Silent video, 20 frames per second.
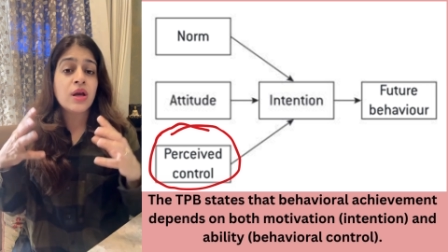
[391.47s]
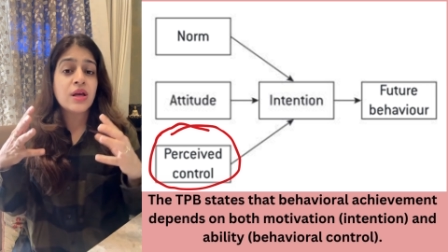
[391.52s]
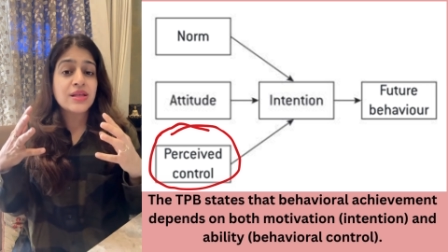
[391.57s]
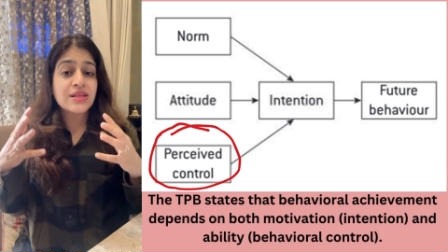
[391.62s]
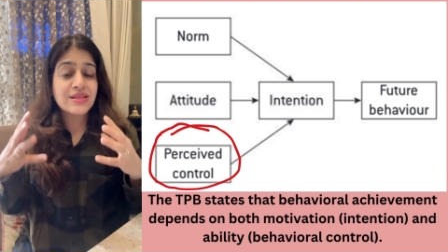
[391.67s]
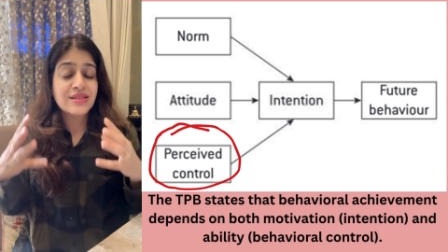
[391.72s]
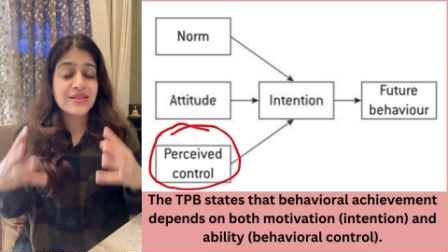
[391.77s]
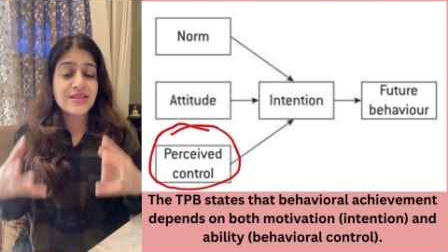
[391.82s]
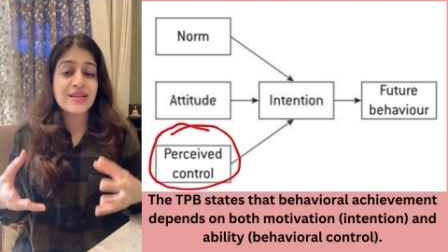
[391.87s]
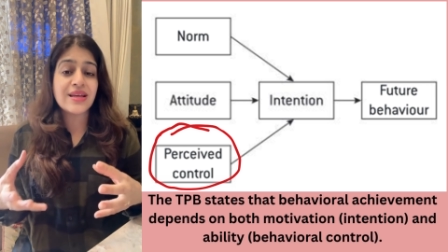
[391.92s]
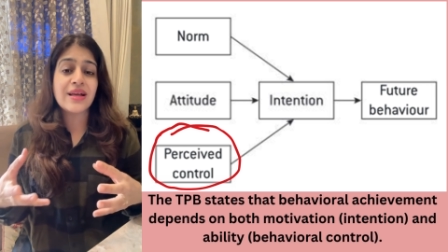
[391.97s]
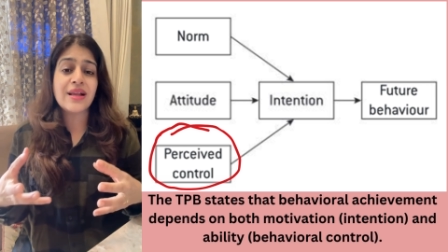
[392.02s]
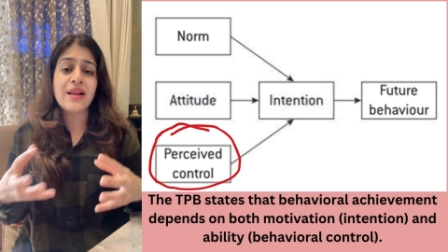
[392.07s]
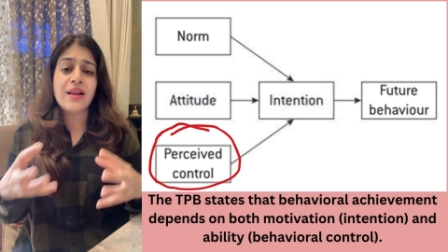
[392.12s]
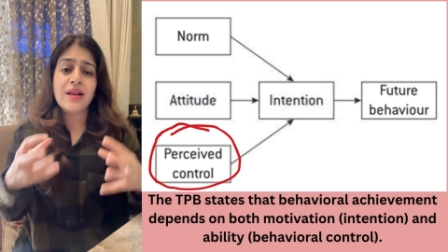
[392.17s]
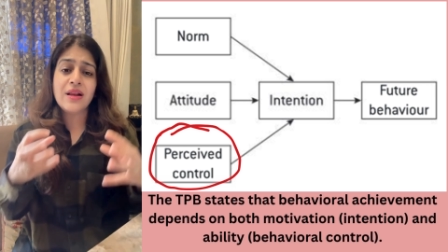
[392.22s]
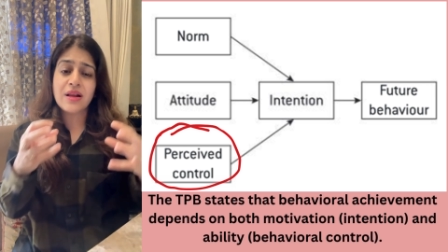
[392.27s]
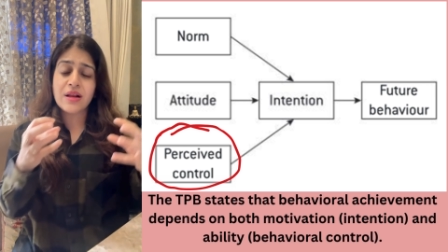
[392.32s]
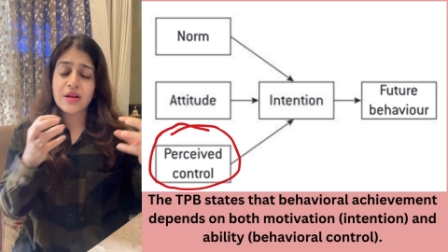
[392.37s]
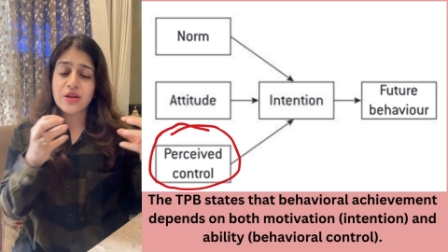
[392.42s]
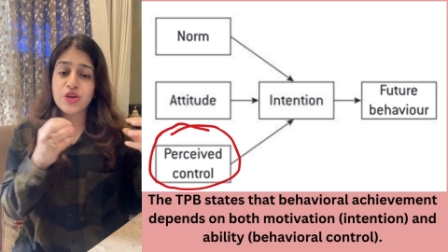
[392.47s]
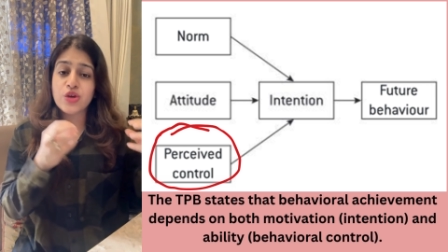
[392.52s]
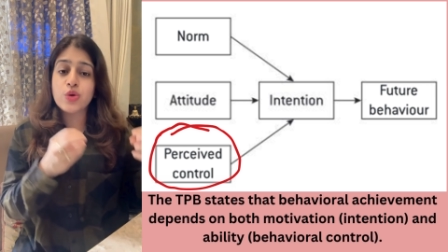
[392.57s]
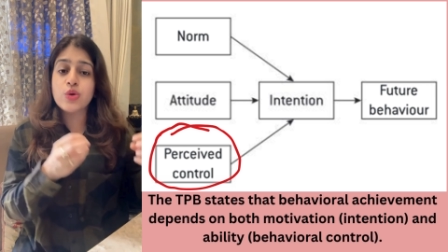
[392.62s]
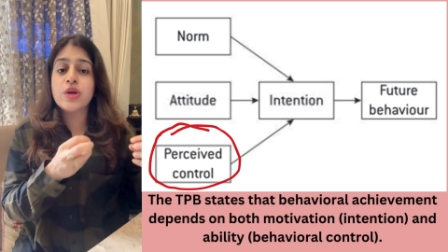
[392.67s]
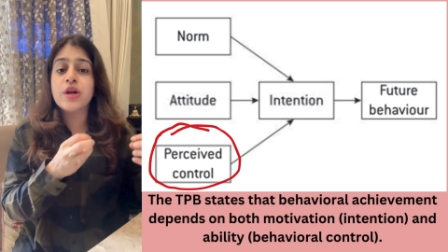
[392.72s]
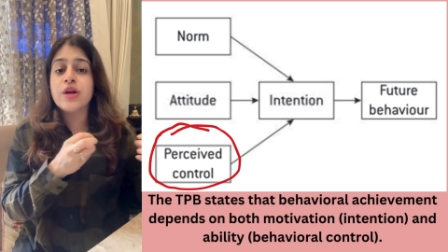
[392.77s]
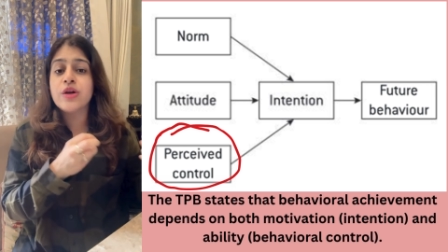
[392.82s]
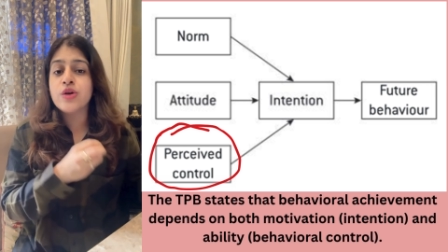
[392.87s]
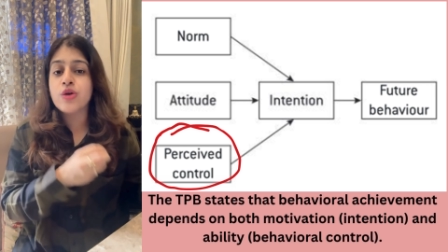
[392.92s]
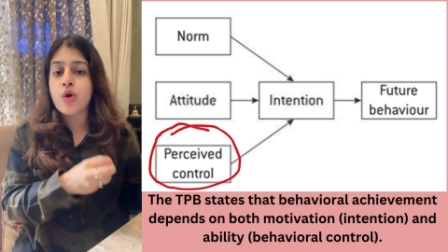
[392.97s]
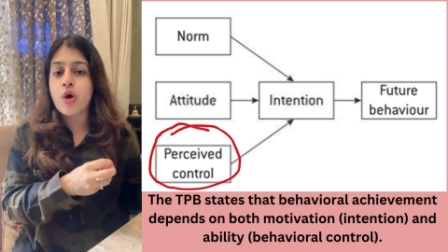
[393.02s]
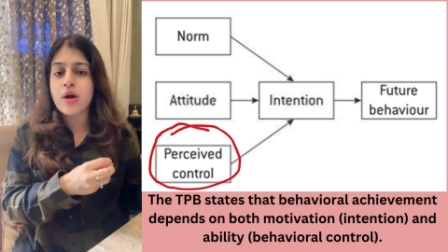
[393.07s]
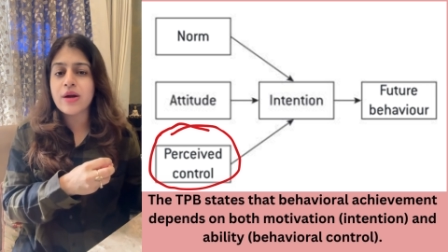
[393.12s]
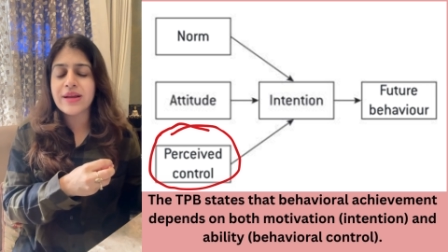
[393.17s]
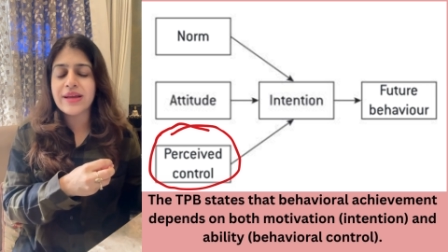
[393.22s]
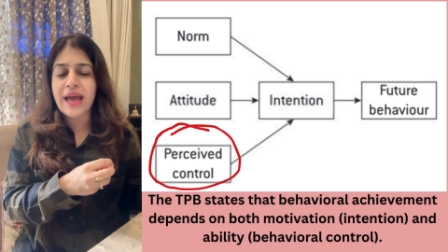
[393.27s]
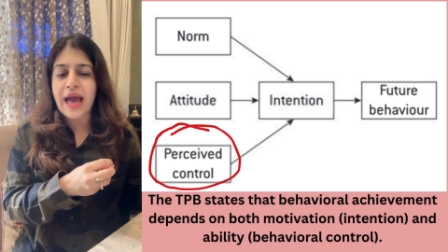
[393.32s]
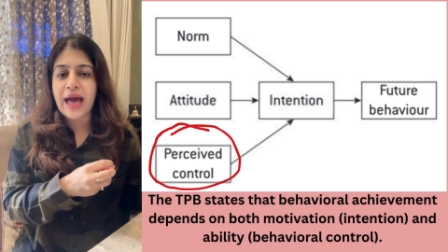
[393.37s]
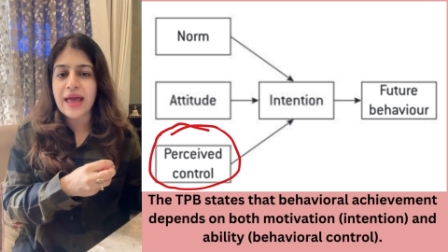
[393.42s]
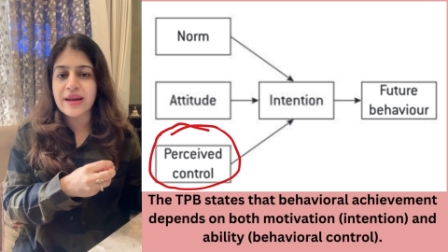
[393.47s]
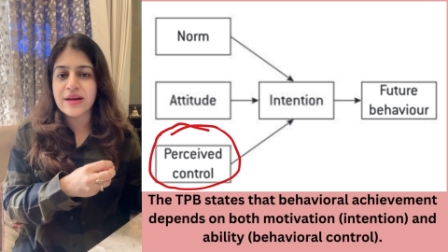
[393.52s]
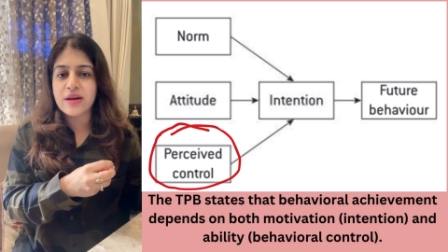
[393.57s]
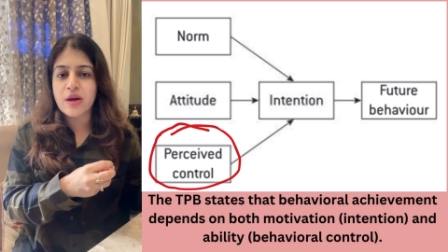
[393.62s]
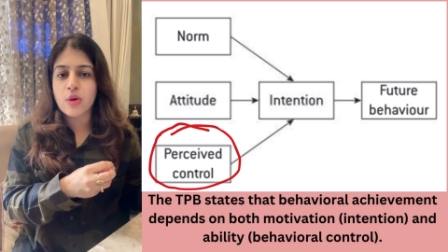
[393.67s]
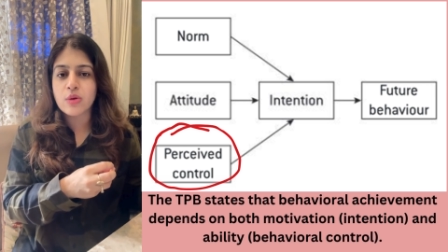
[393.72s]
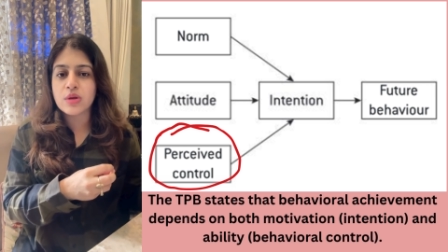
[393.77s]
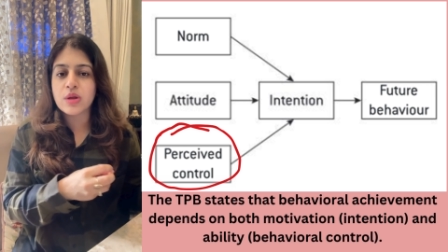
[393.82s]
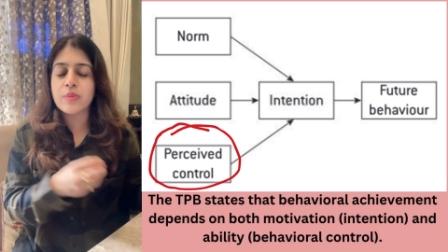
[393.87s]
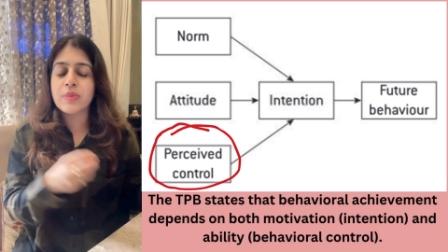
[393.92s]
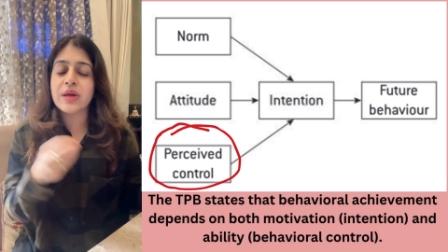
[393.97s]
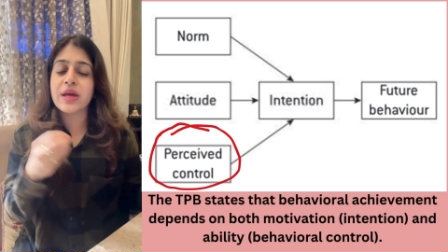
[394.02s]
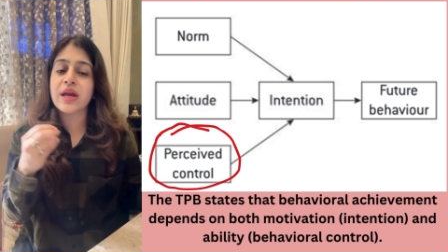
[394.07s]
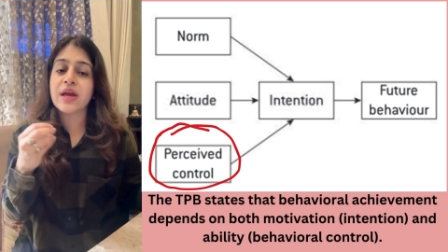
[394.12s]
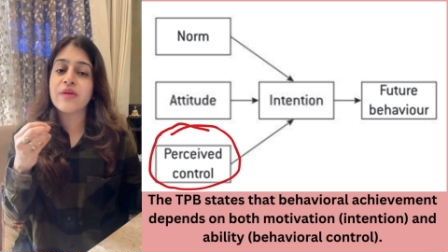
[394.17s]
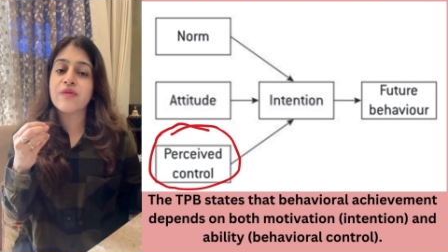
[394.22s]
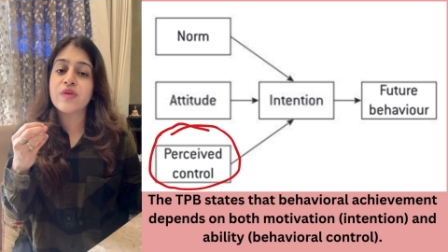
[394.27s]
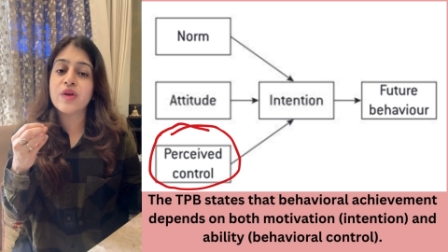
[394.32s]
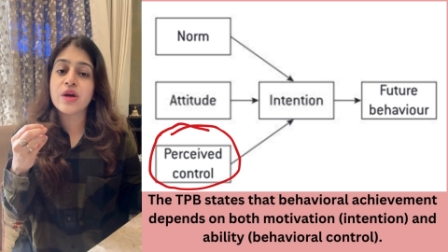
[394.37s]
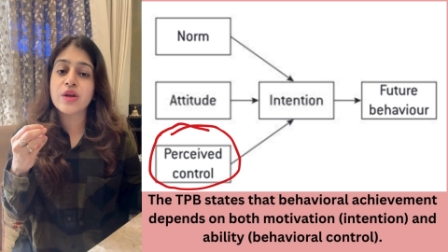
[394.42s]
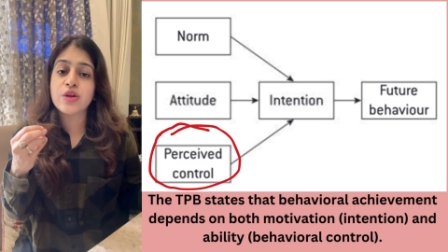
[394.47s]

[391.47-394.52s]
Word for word: still you did not carry out the behavior,